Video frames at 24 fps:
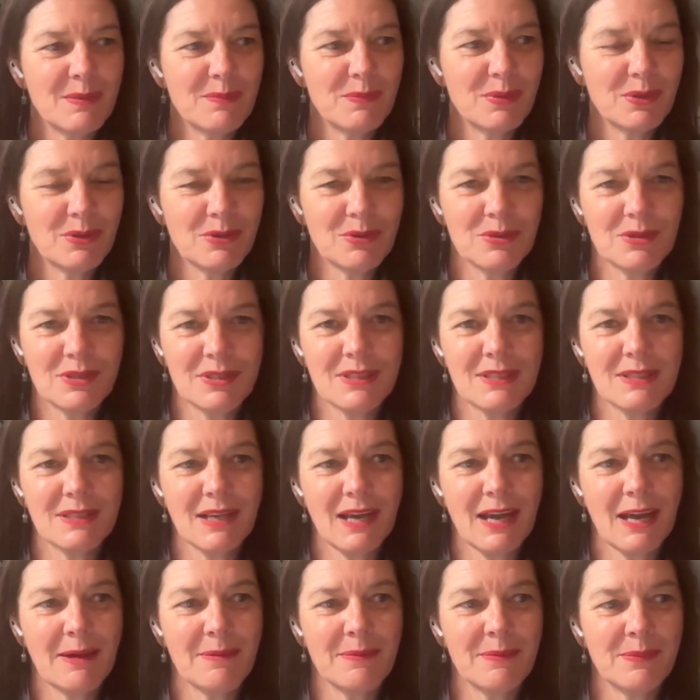Because
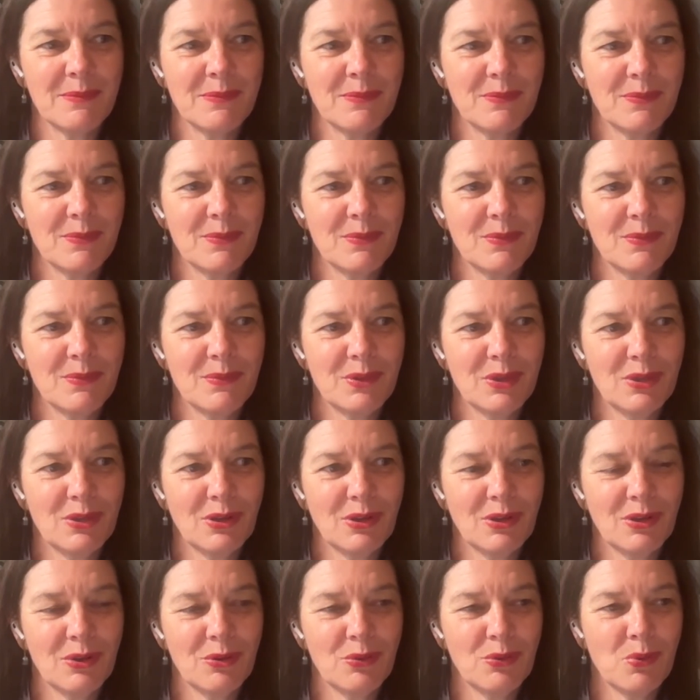
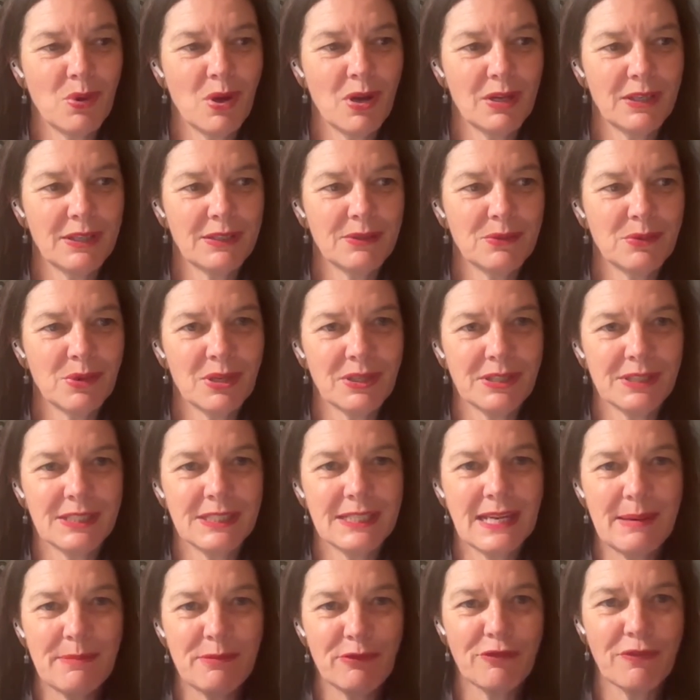while a
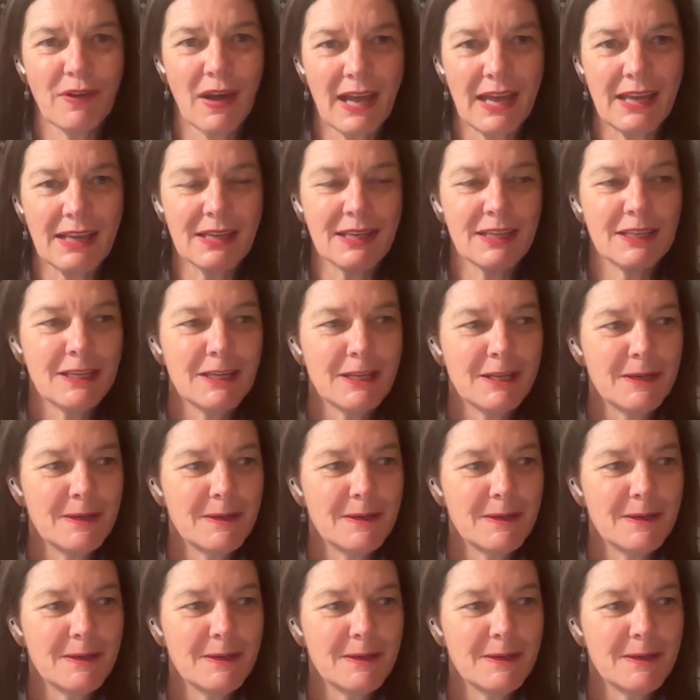deep fake,